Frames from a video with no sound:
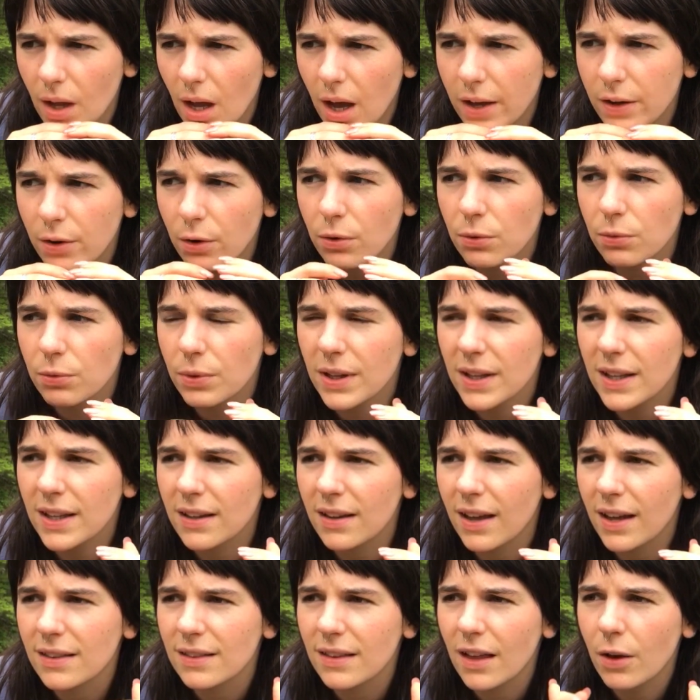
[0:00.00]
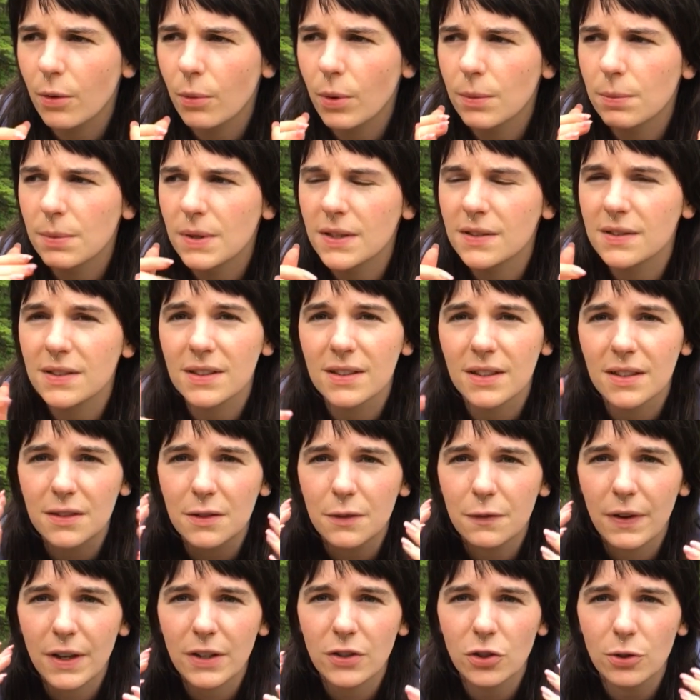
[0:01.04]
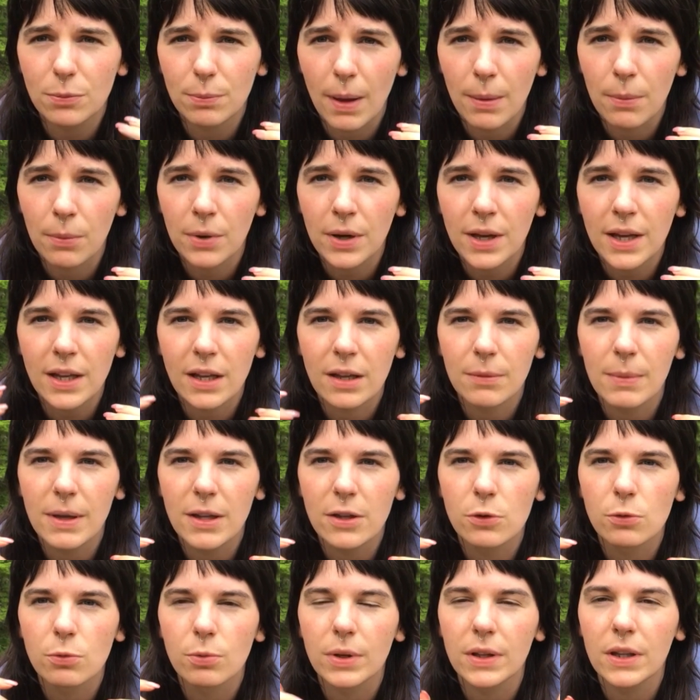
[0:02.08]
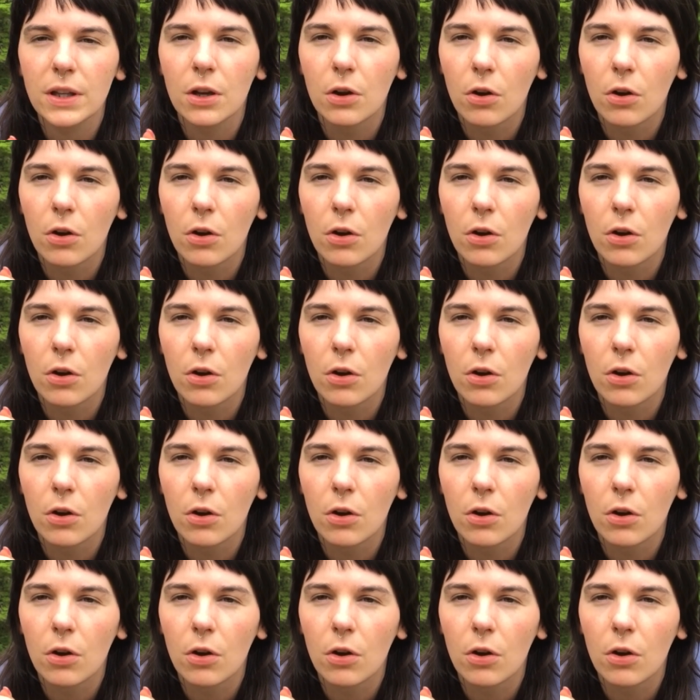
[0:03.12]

I don't really like that one because it does affect your memory and can make you really